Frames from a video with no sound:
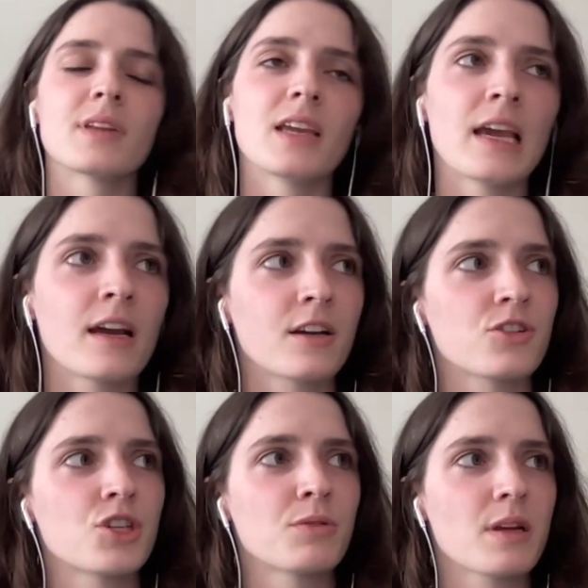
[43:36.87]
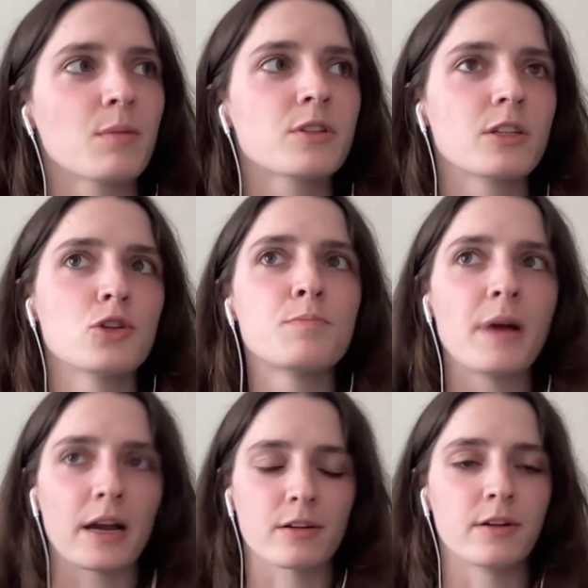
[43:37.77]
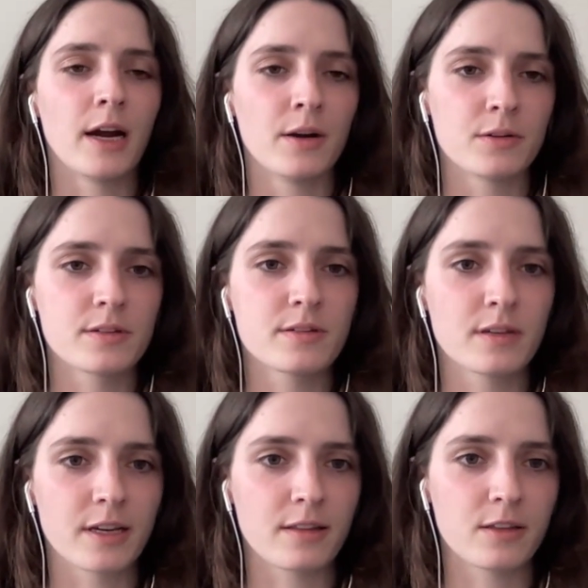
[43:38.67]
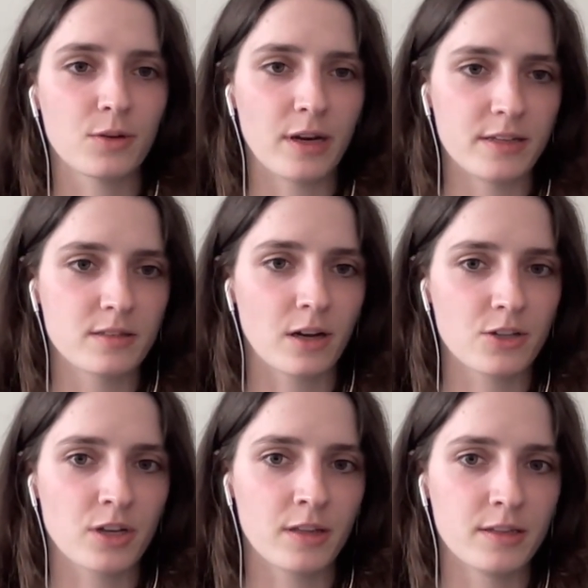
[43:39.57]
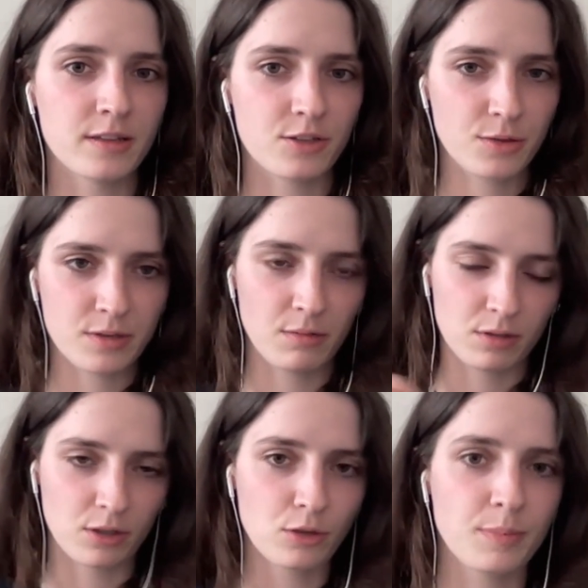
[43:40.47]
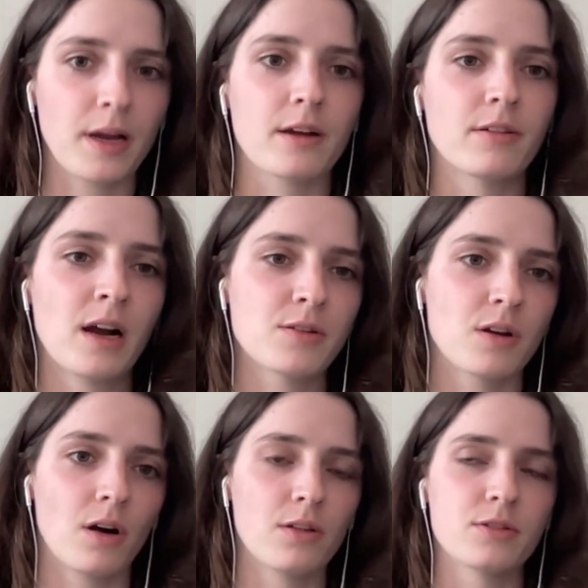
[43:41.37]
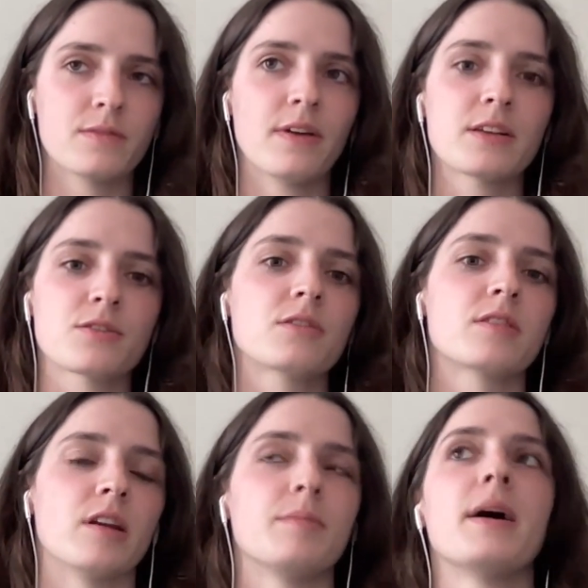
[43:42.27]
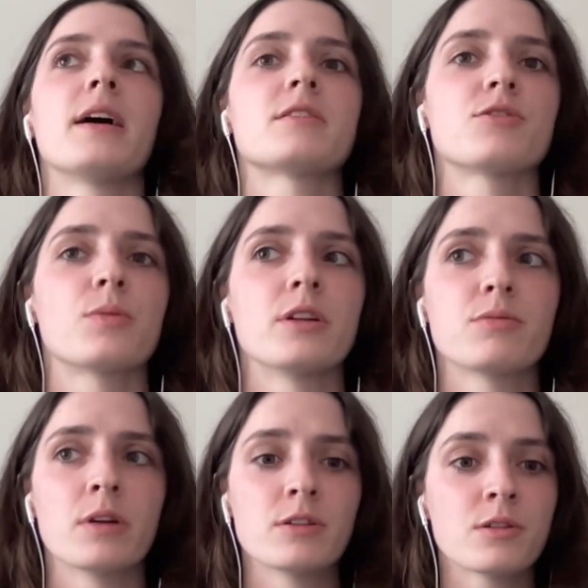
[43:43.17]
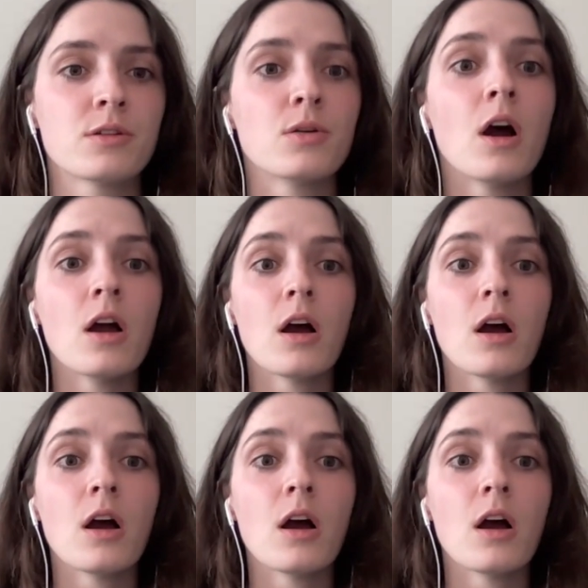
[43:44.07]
Yeah, she was able to loop back around. Like I think you guys touched on this, that she was able to loop back around to all those investors that had passed in 2022.